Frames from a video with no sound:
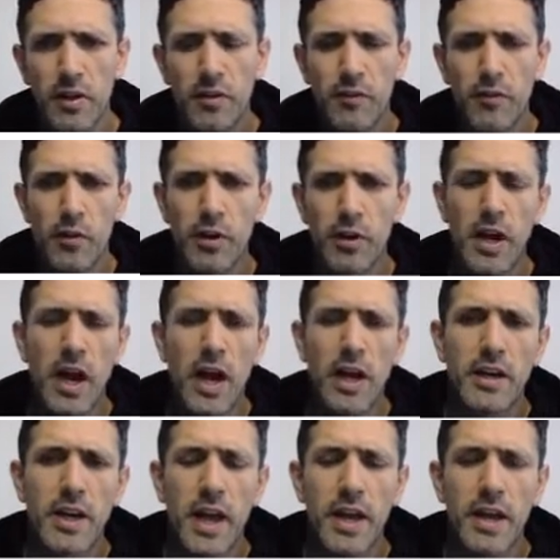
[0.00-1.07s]
for a
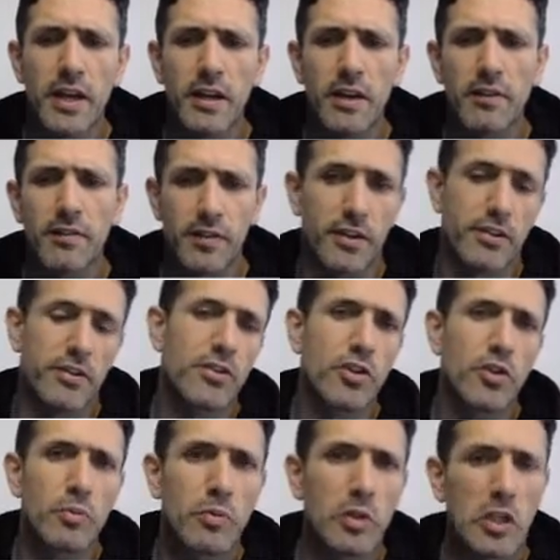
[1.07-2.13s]
non-negative integer.
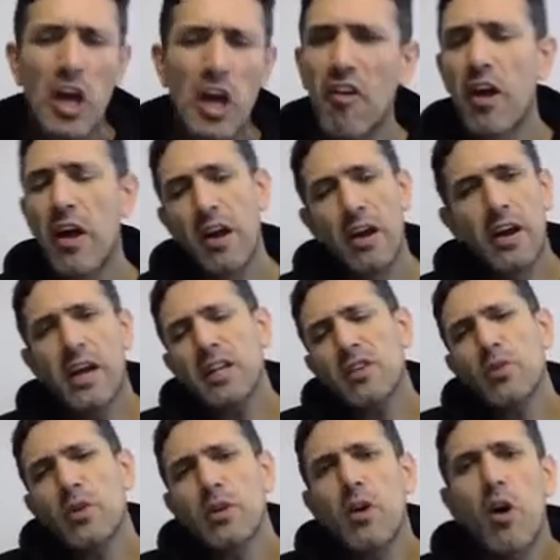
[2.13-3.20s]
Okay, that's
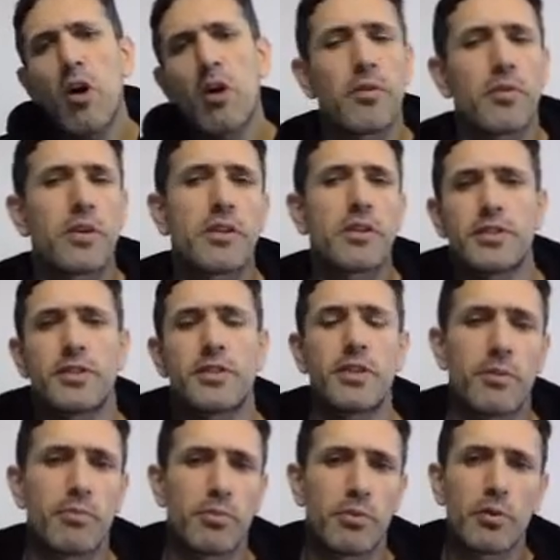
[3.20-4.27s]
really all there is to
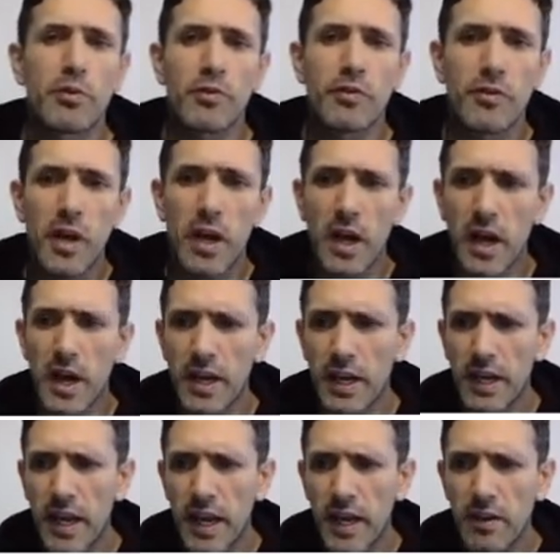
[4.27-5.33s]
the proof. And
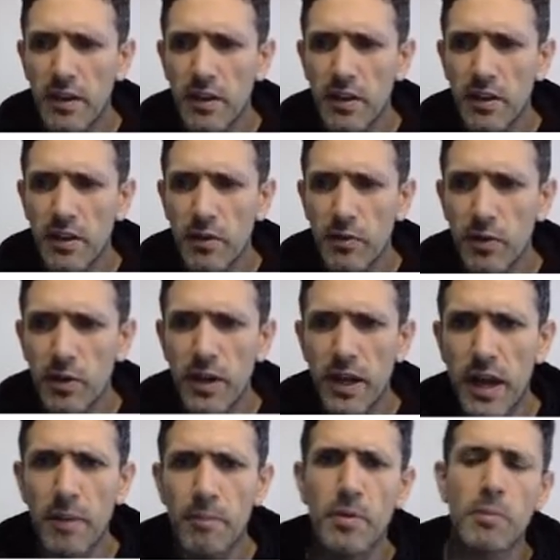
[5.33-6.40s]
again,
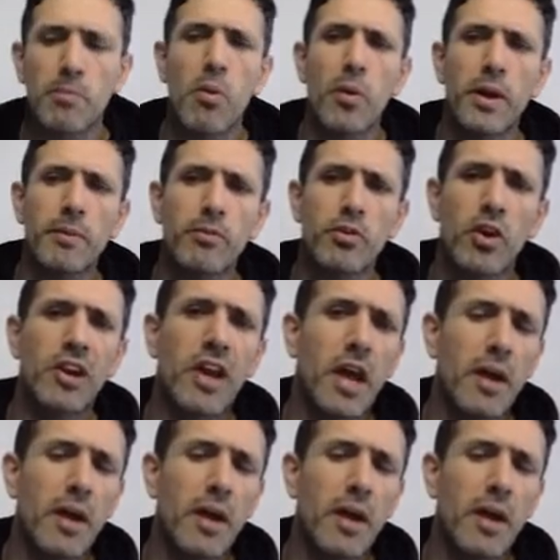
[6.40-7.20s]
the point I'm trying to